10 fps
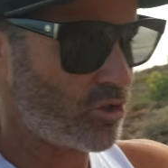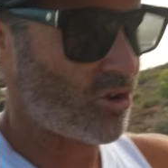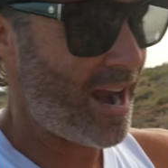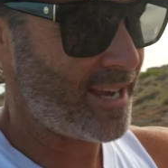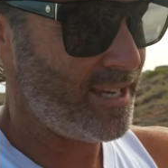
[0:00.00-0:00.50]

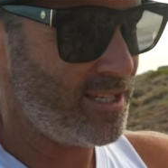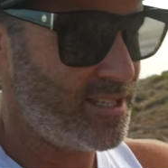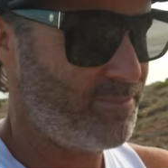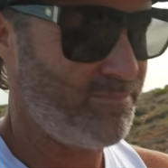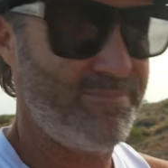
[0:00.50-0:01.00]
track
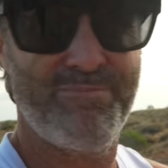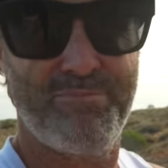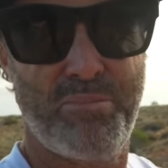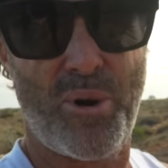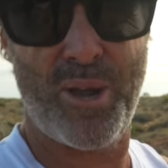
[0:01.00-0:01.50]
is
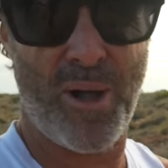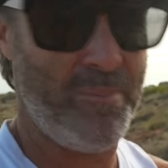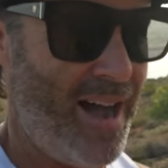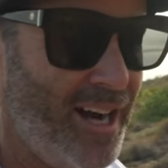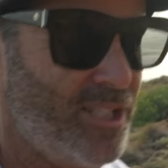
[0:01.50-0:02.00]
pretty well
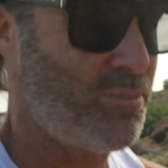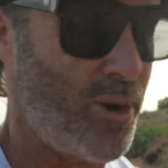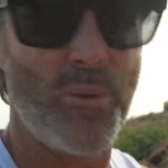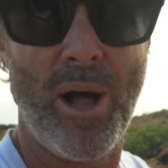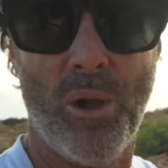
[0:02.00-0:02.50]
marked, it's
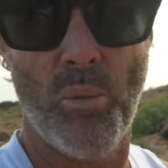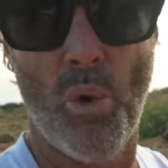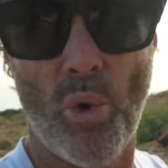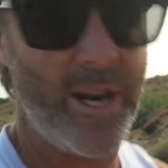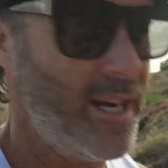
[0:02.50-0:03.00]
pretty well
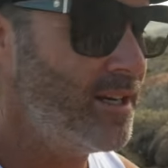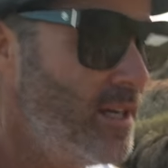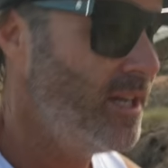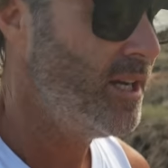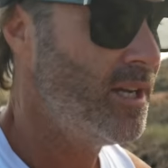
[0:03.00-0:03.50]
worn in,
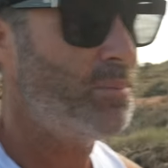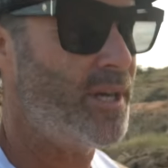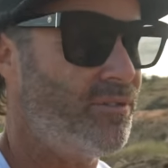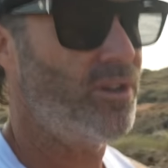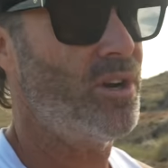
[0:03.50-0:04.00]

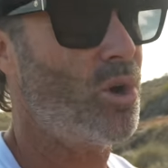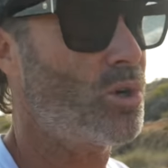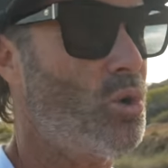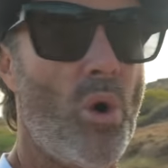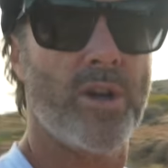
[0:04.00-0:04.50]
but if you're
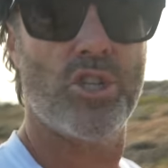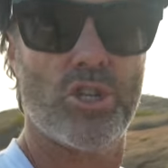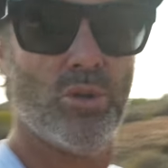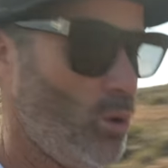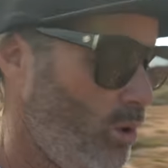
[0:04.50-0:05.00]
not quite
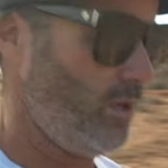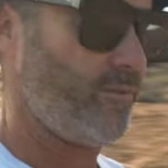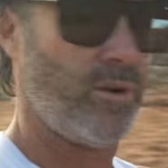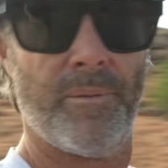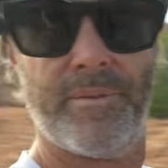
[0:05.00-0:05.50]
sure,
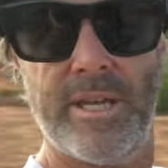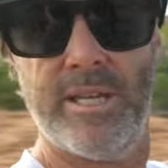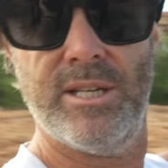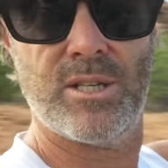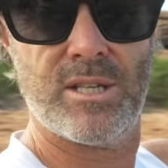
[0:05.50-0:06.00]
you've got
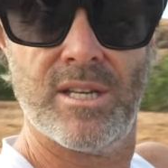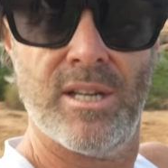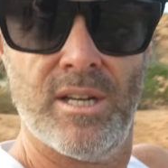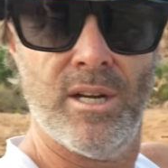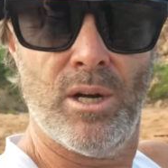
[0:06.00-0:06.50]
these
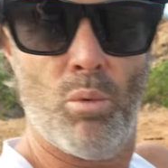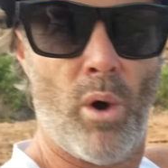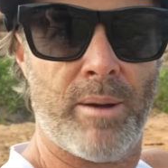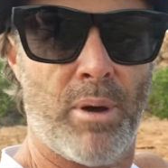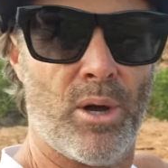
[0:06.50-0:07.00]

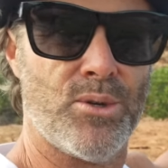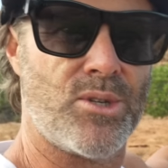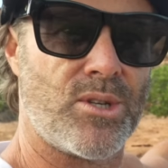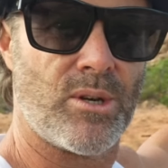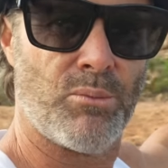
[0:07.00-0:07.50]
white
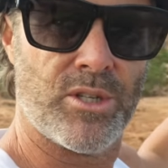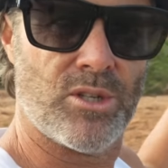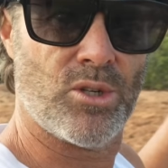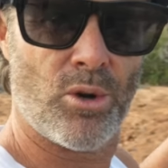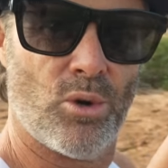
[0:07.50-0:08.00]
posts which are
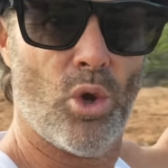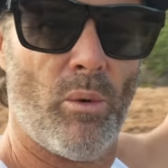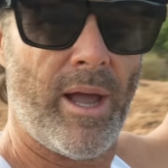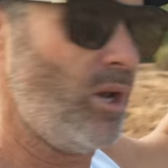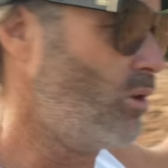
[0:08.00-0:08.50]
dotted all the
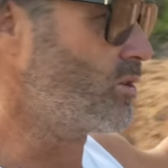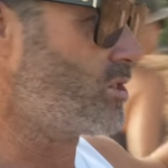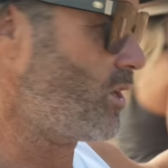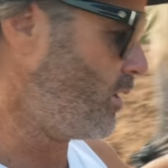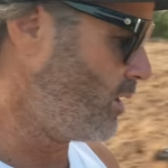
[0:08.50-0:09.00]
way along.
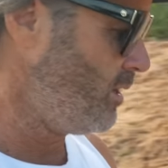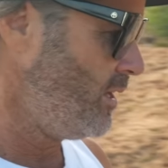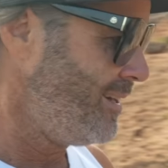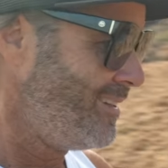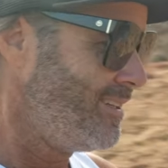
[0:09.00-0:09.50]
So
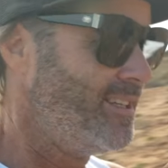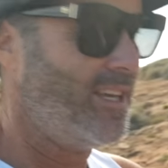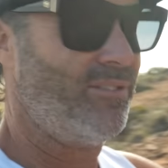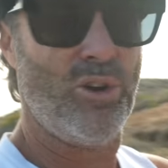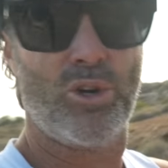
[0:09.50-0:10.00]

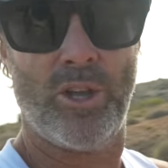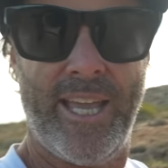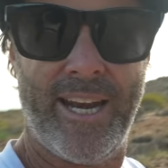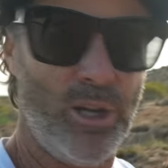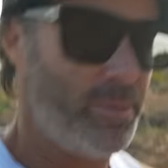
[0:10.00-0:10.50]
if you look like you're
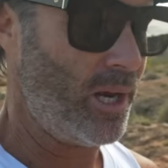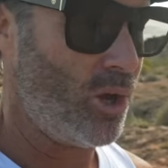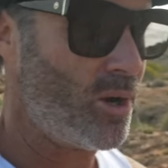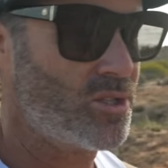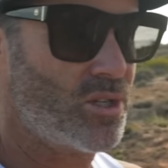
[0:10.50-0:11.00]
getting a little bit
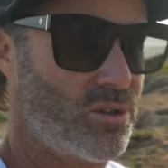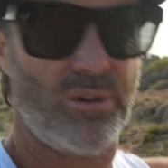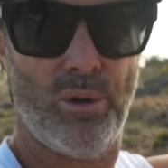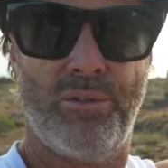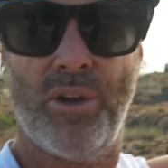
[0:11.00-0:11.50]
lost,
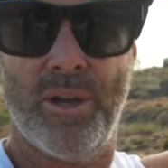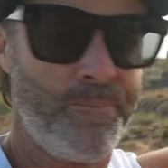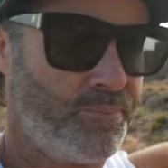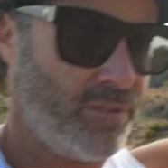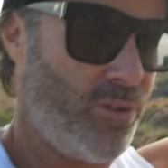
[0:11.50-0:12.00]
just look for,
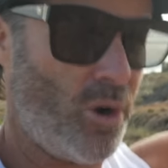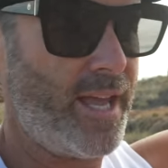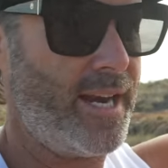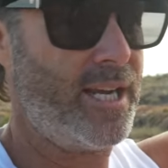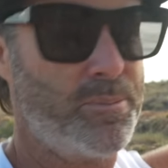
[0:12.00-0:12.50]
find
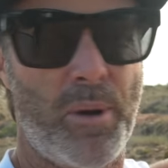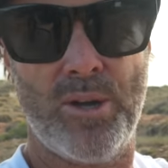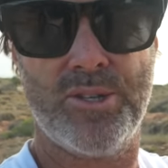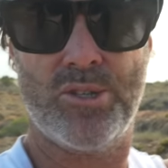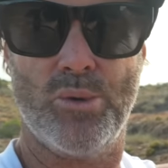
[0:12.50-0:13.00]
that next
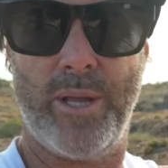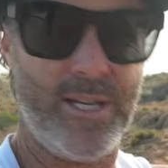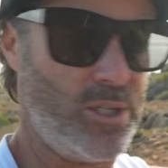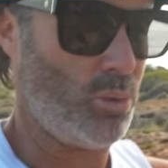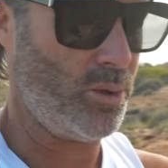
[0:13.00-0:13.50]
post and sort of
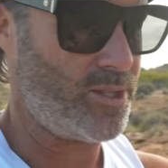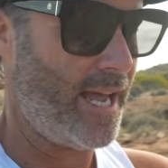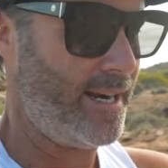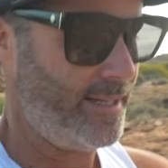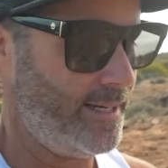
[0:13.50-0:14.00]
head towards
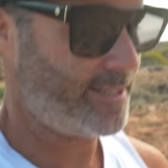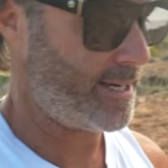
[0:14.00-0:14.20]
that. And it's